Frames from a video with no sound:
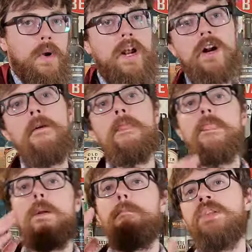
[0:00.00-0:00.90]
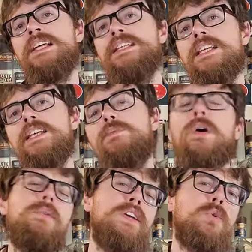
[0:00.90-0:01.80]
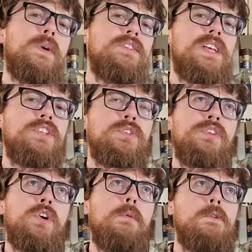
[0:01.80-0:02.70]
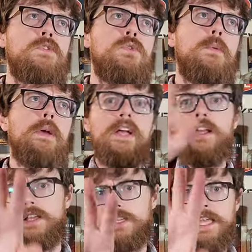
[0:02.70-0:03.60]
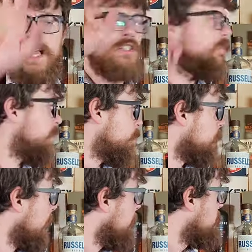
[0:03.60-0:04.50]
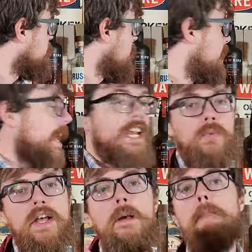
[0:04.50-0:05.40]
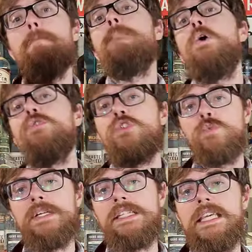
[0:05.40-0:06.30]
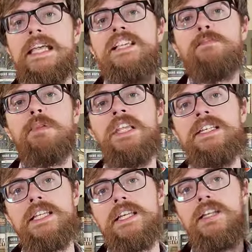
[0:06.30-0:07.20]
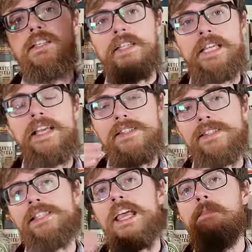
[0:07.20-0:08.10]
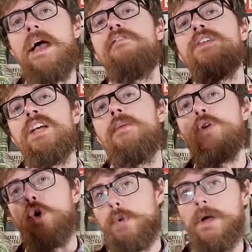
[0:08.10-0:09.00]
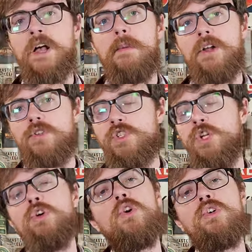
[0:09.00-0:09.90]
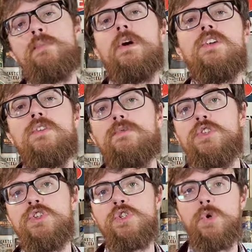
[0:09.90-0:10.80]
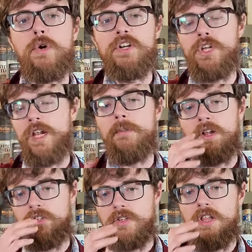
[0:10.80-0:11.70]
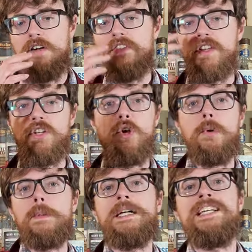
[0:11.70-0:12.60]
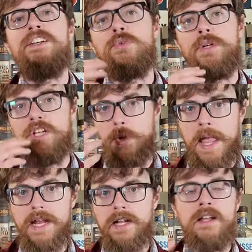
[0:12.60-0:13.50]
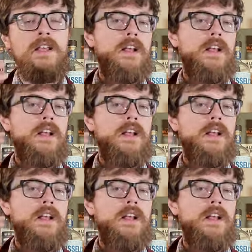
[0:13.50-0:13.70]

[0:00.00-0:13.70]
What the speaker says: Rare. They're blended. Well, Eagle Rare is actually an almost store pick. Cancel Eagle Rare. Anyway, most whiskey is blended to taste the same every time you go to buy a bottle. So you don't go to the store and you get a bottle you love and then you go to buy another one and you hate it.